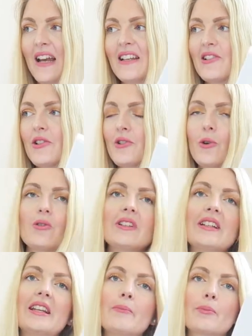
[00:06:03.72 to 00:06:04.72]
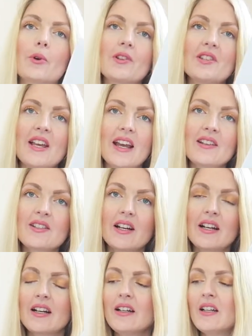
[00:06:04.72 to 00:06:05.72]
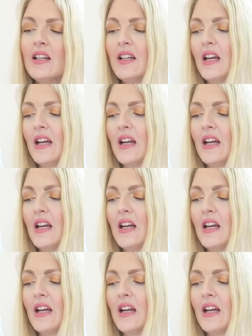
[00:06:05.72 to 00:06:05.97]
yeah, this is only the protector,